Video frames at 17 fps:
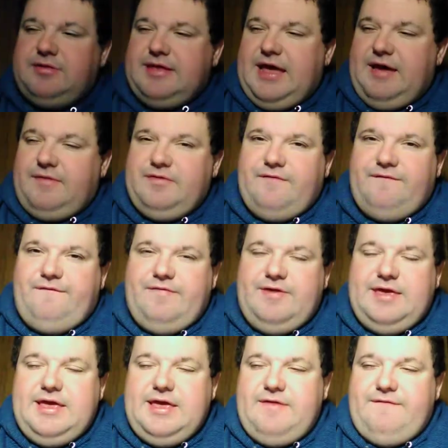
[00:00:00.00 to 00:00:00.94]
to have the
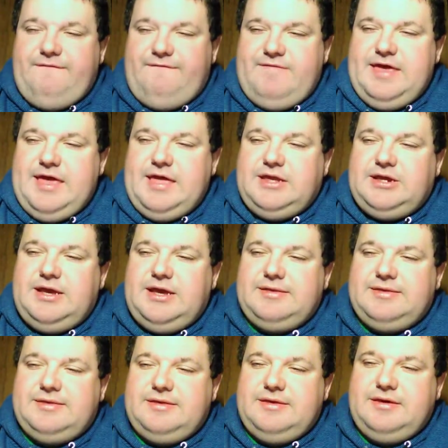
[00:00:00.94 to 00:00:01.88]
v,
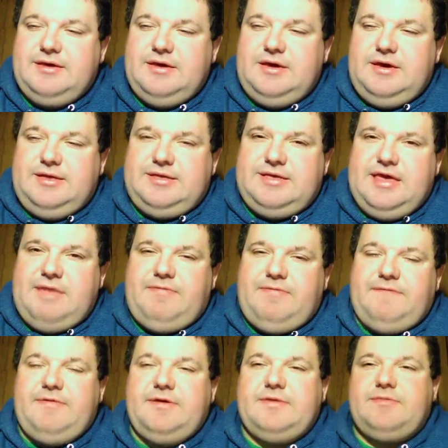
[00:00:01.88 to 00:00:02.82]
VHS uh, tape
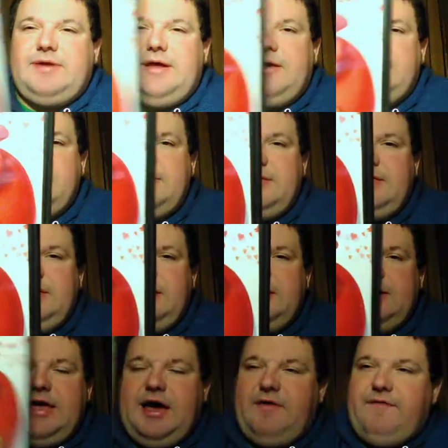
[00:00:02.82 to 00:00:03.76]
of this when I was a
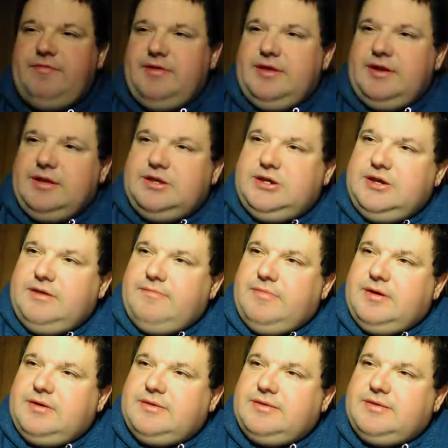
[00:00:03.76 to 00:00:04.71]
kid. Alvin and the
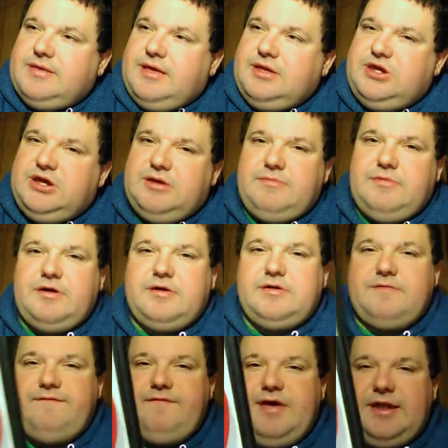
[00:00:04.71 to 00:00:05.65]
Chipmunks, a Chipmunk
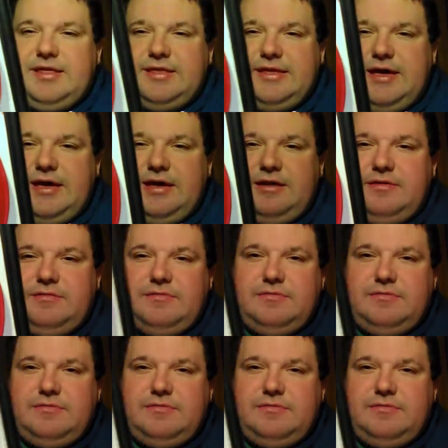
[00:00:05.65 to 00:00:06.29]
Valentine.